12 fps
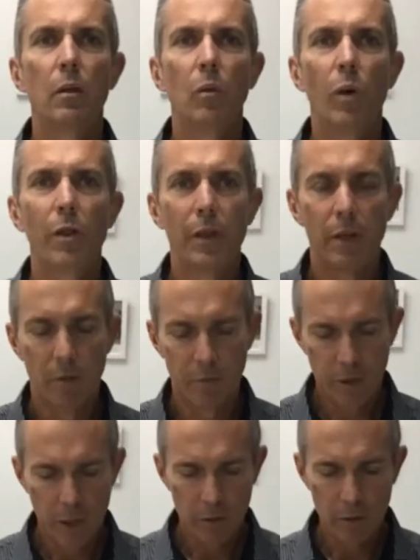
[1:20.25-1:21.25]
One thing of
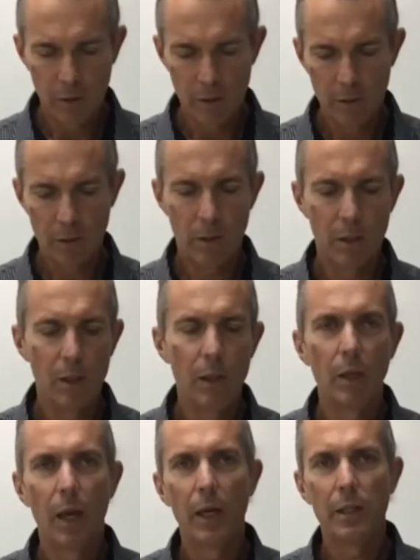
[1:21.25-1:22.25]
note is
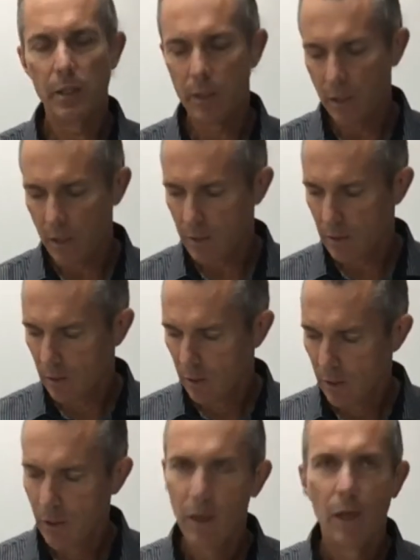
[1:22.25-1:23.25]
the ATDs
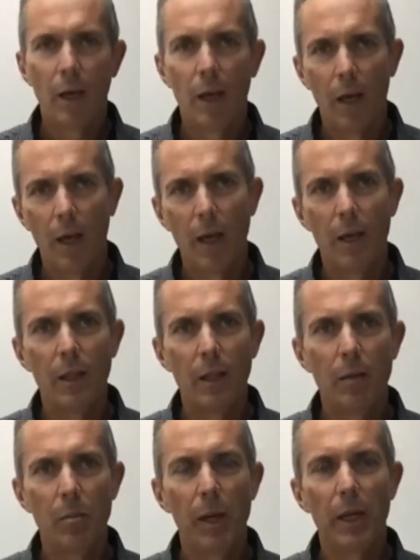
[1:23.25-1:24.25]
and
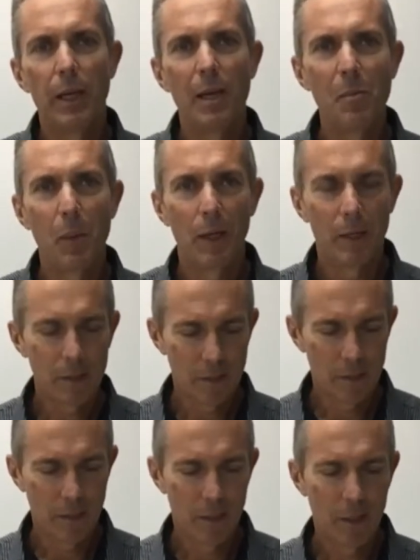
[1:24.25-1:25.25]
the blank end
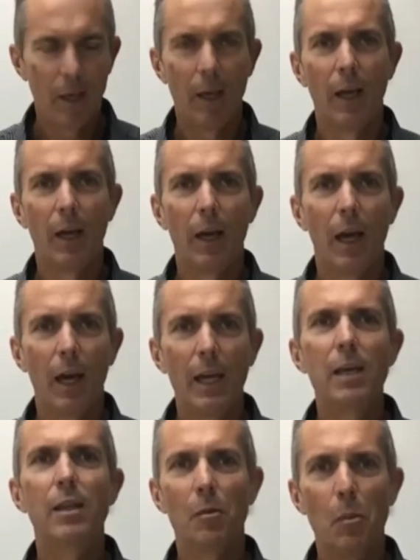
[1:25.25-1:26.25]
plugs are
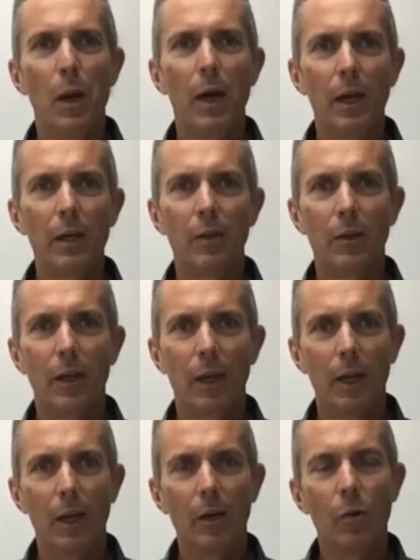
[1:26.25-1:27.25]
either made
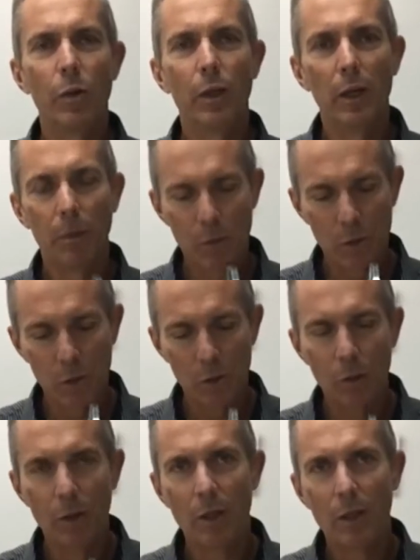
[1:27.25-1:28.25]
with a lip
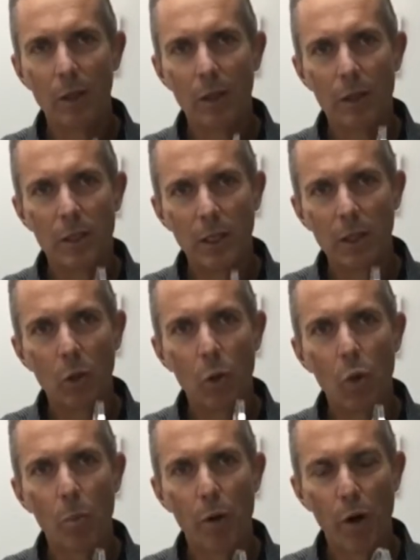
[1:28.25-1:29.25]
seal center
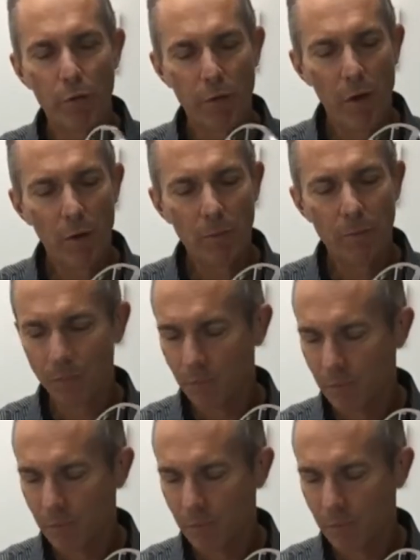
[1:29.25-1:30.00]
core profile